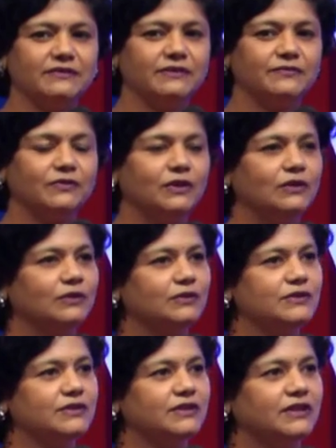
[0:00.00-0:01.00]
that we
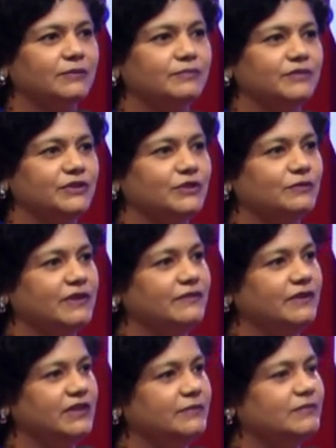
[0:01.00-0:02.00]
followed,
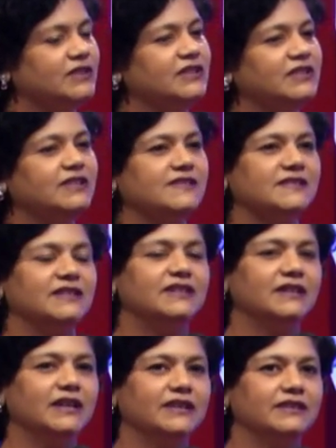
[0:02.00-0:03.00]
when we did this
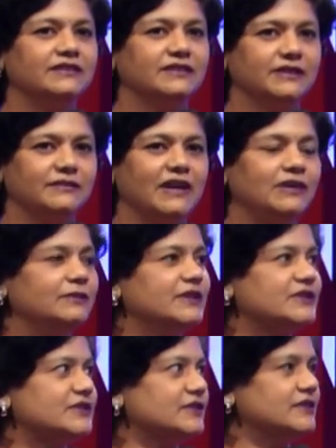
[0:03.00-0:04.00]
entire
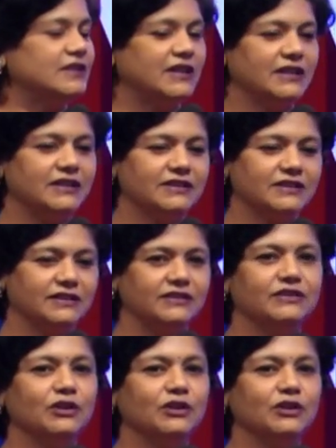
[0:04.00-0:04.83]
evaluation and the